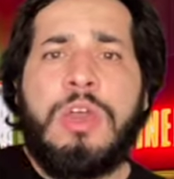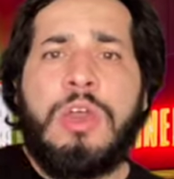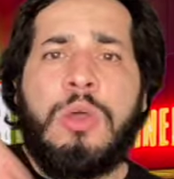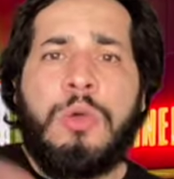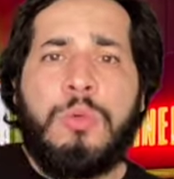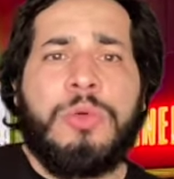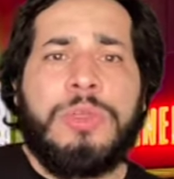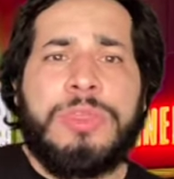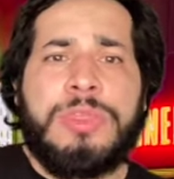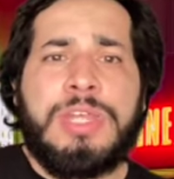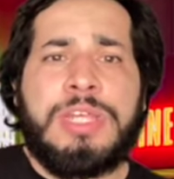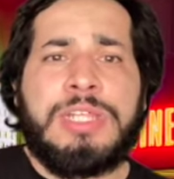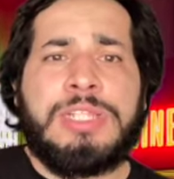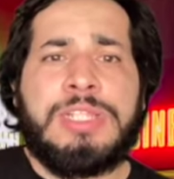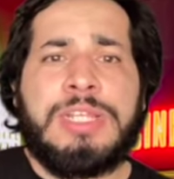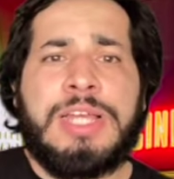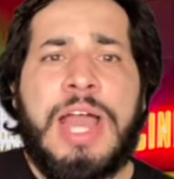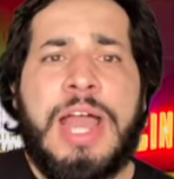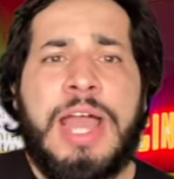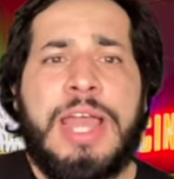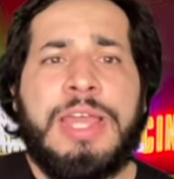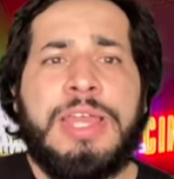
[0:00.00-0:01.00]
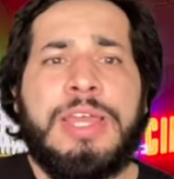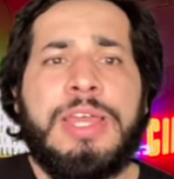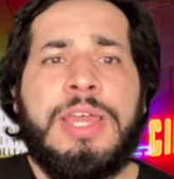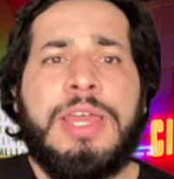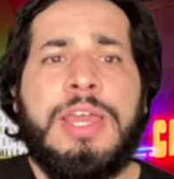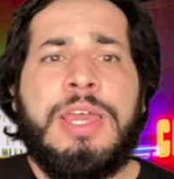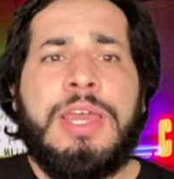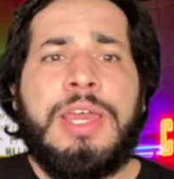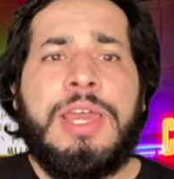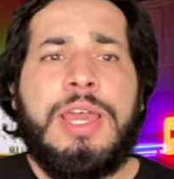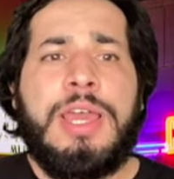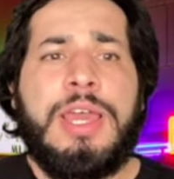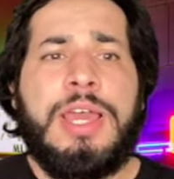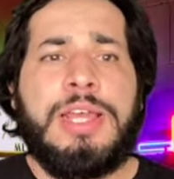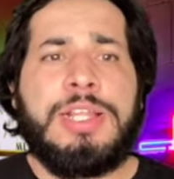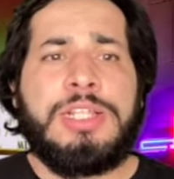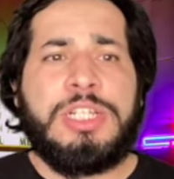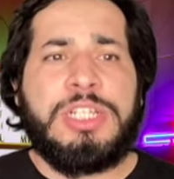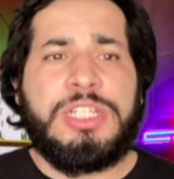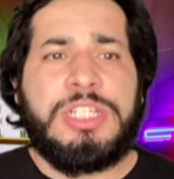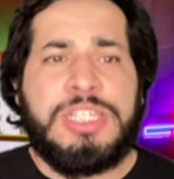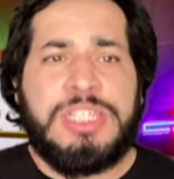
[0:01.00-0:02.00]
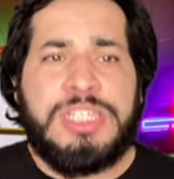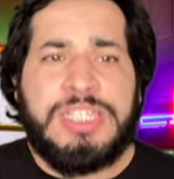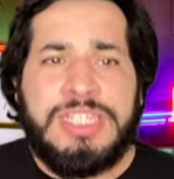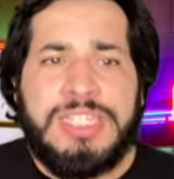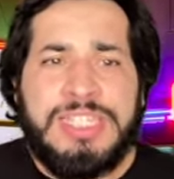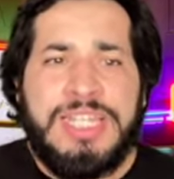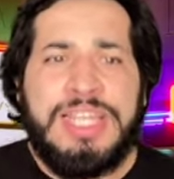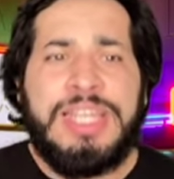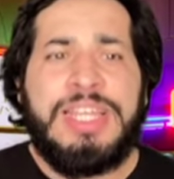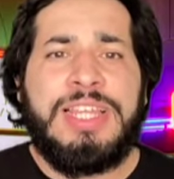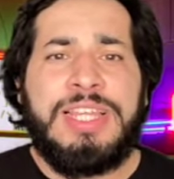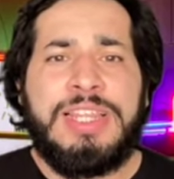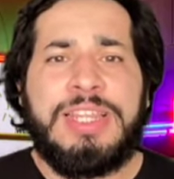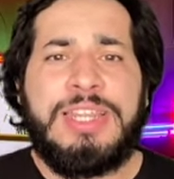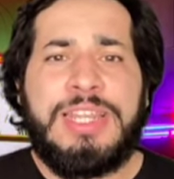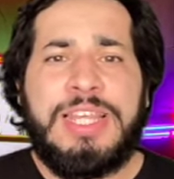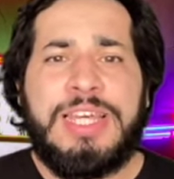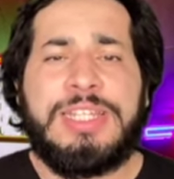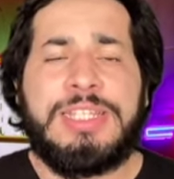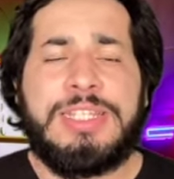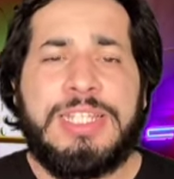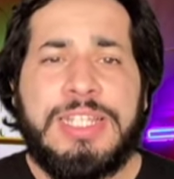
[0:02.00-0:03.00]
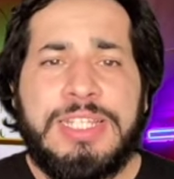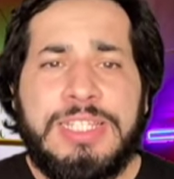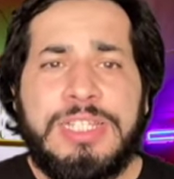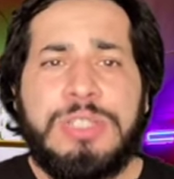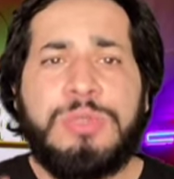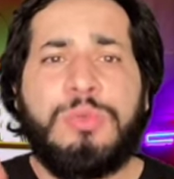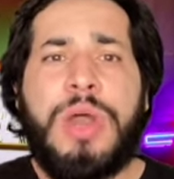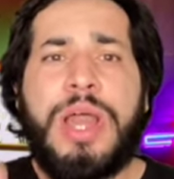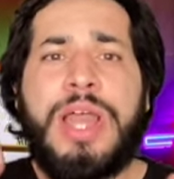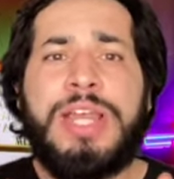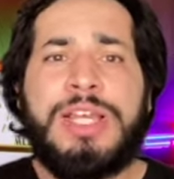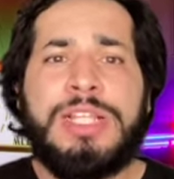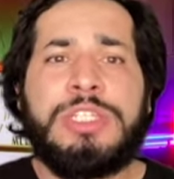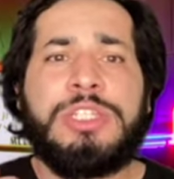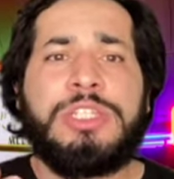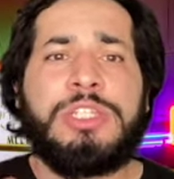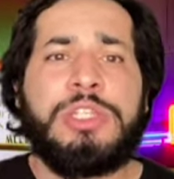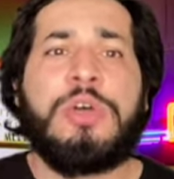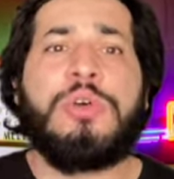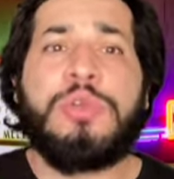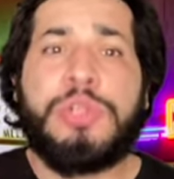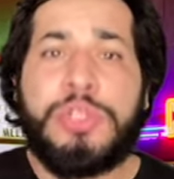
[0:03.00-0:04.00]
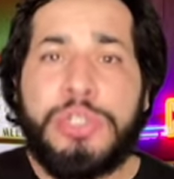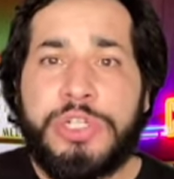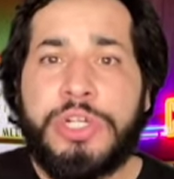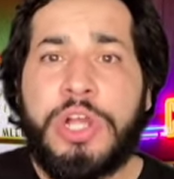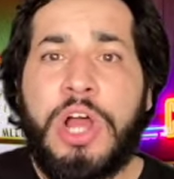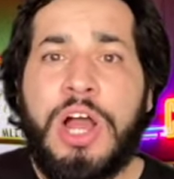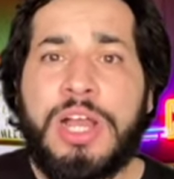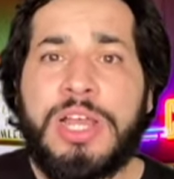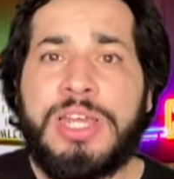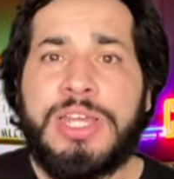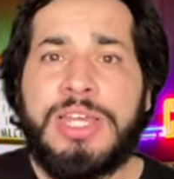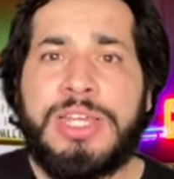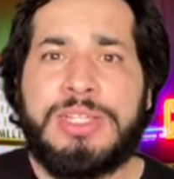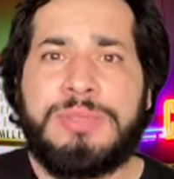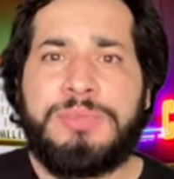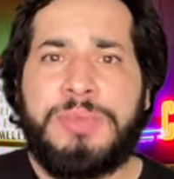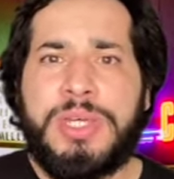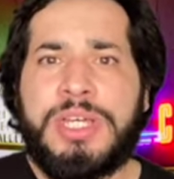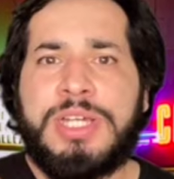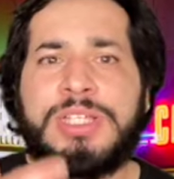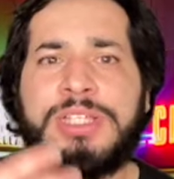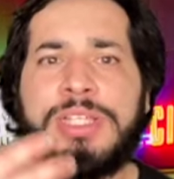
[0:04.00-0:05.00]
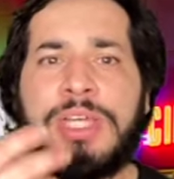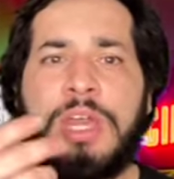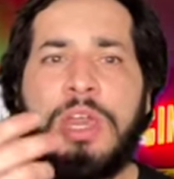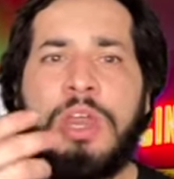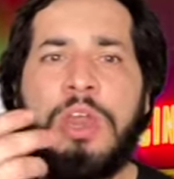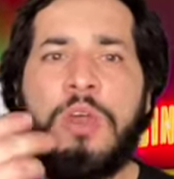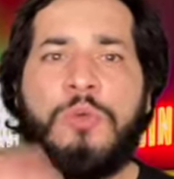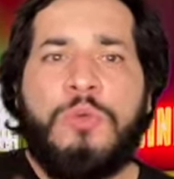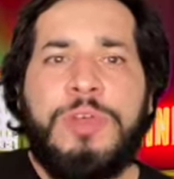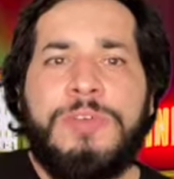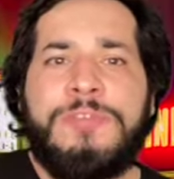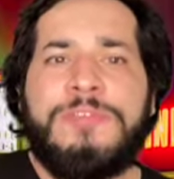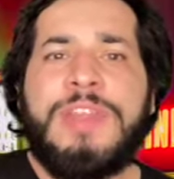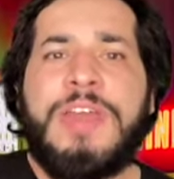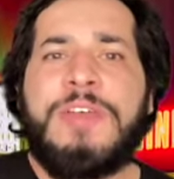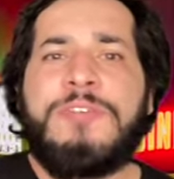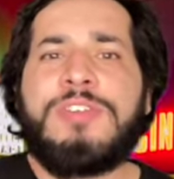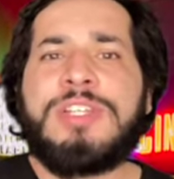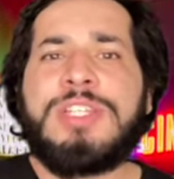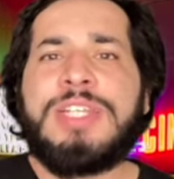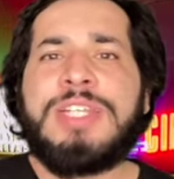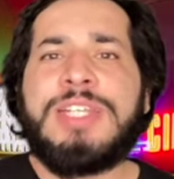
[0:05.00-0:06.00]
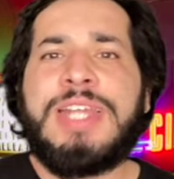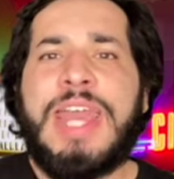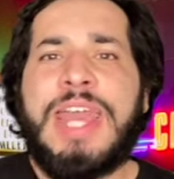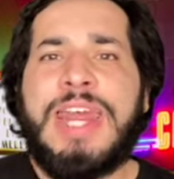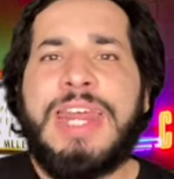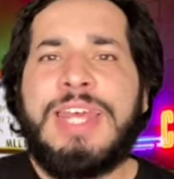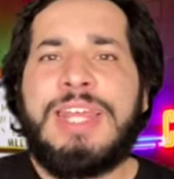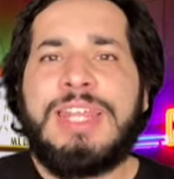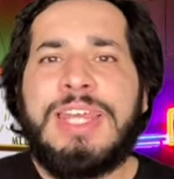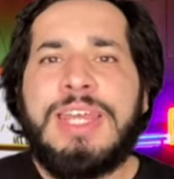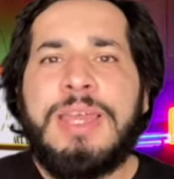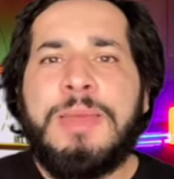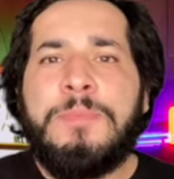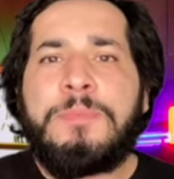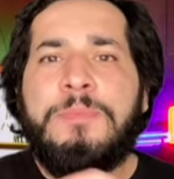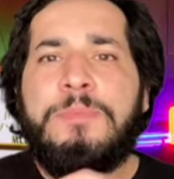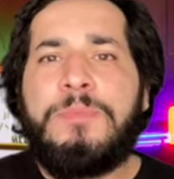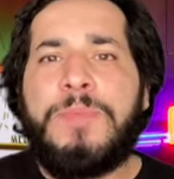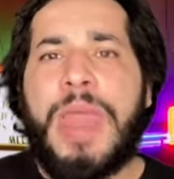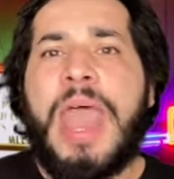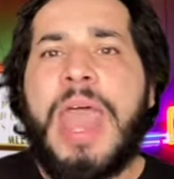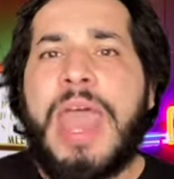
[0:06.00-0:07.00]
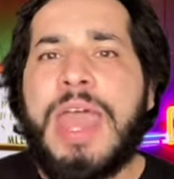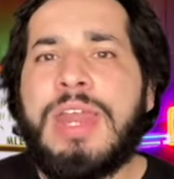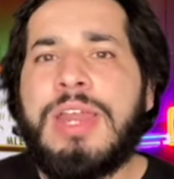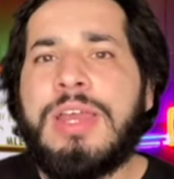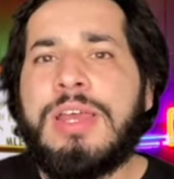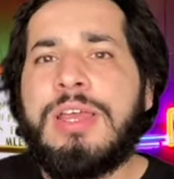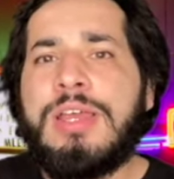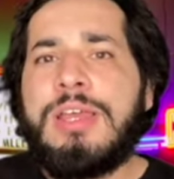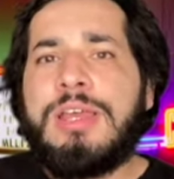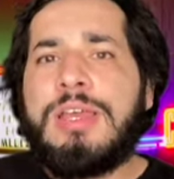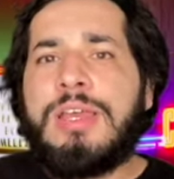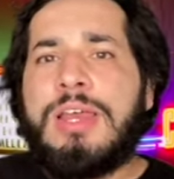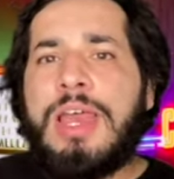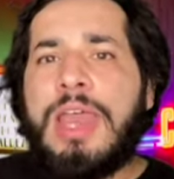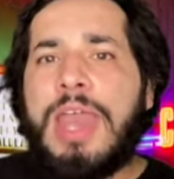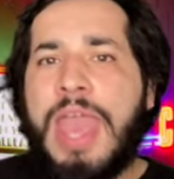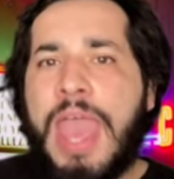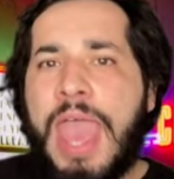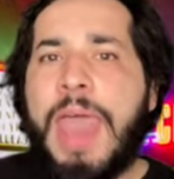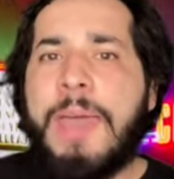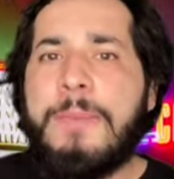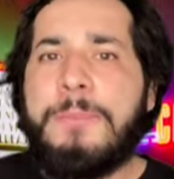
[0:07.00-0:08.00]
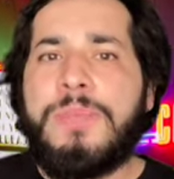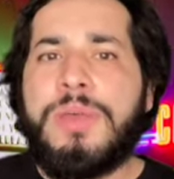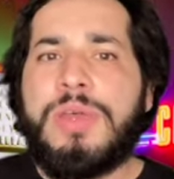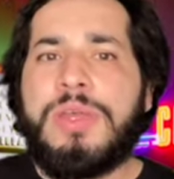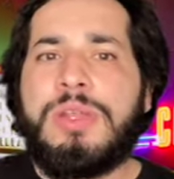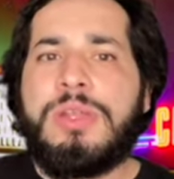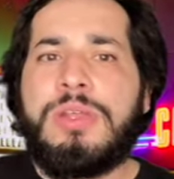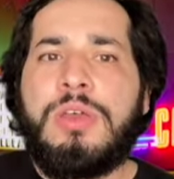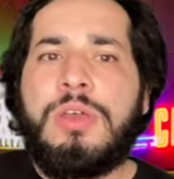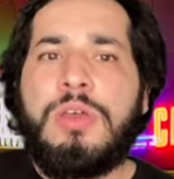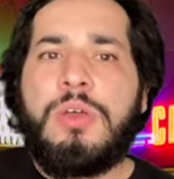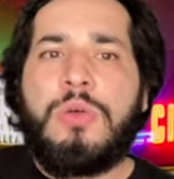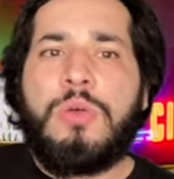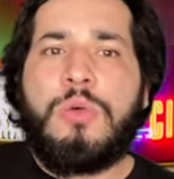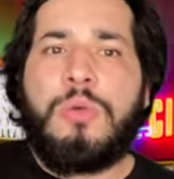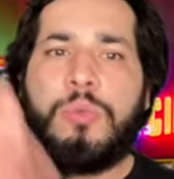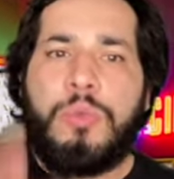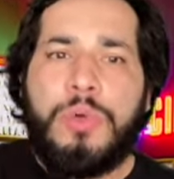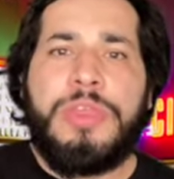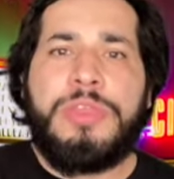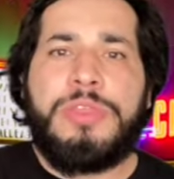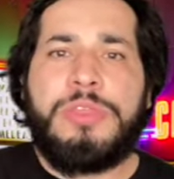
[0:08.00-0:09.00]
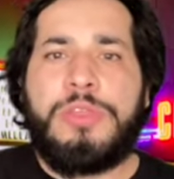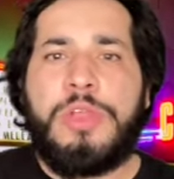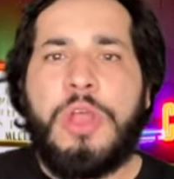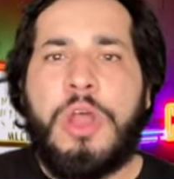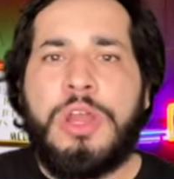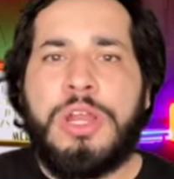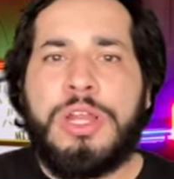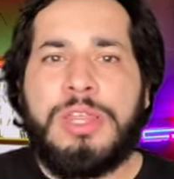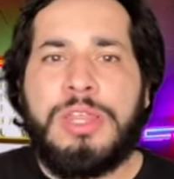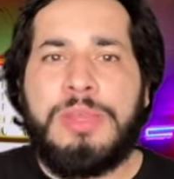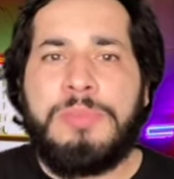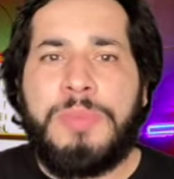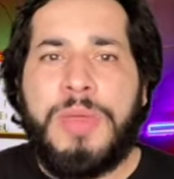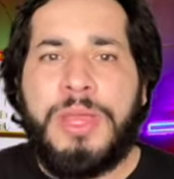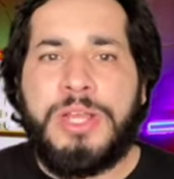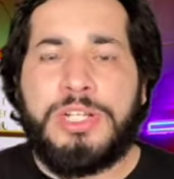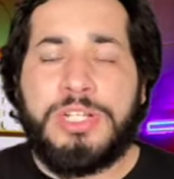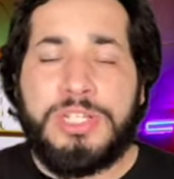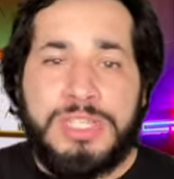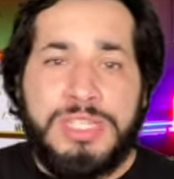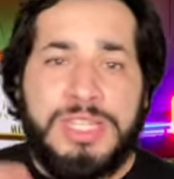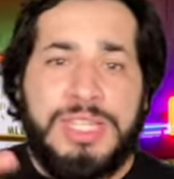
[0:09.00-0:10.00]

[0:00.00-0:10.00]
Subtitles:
with this guy. And just seeing this is why it's so shocking, is because we've never seen anything bad happen with Jonathan Majors.